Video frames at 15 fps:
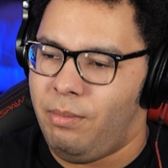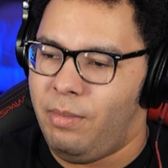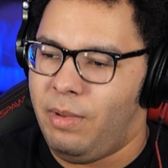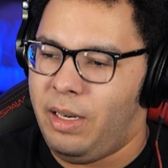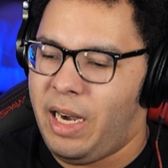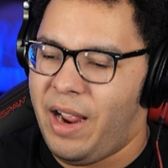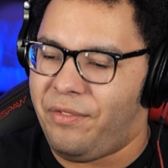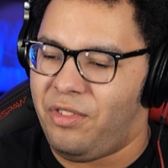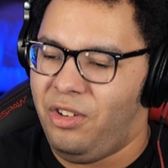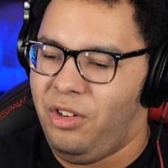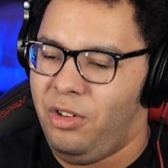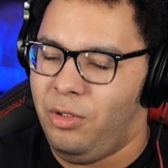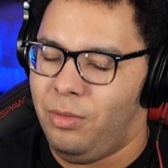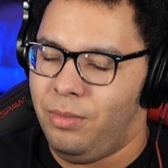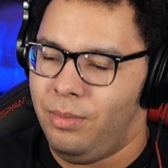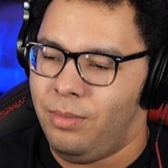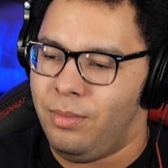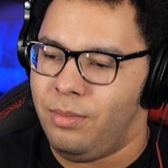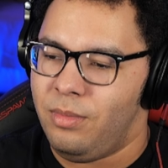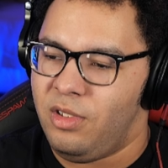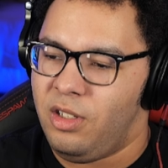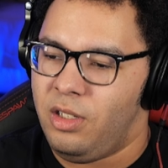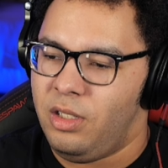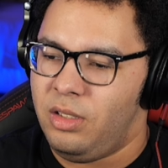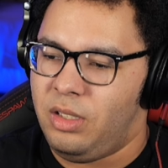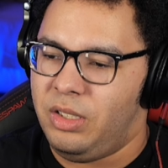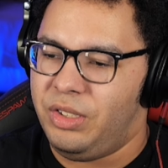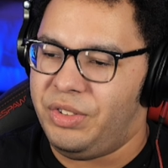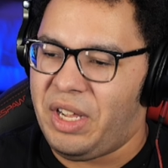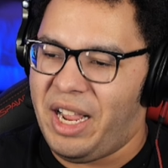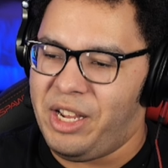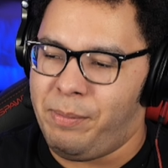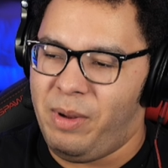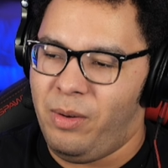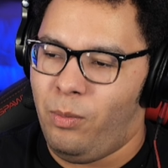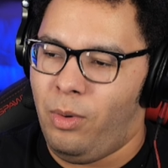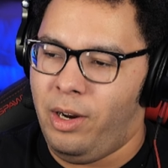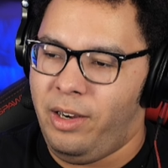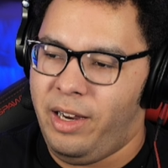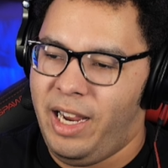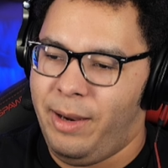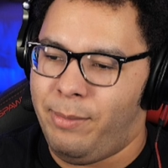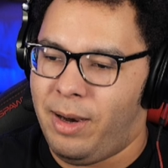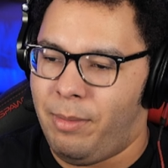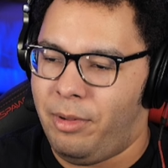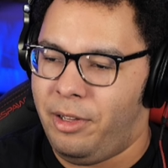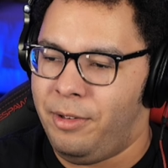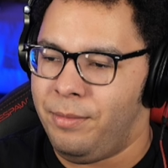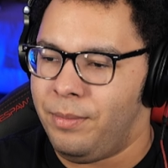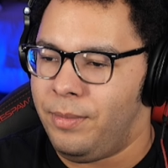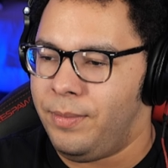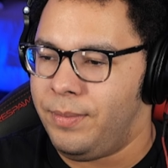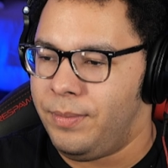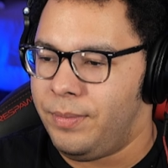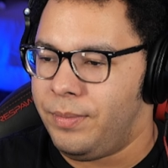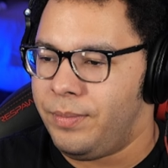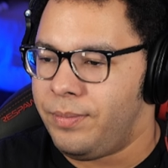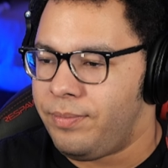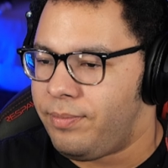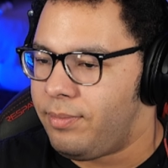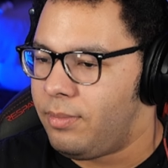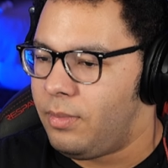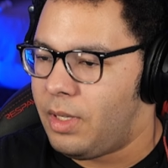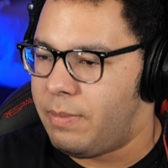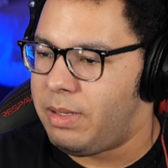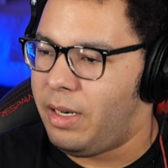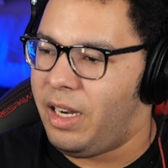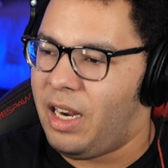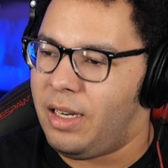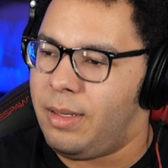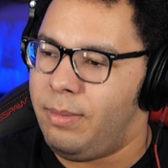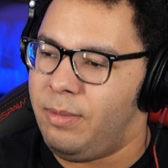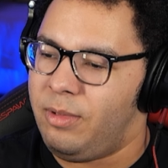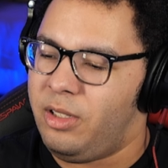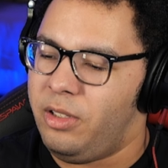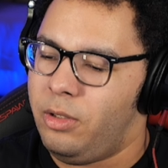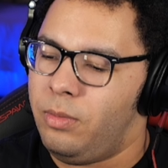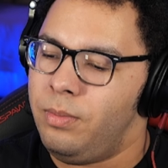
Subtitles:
afternoon, because this had been one day probably. It probably I come to.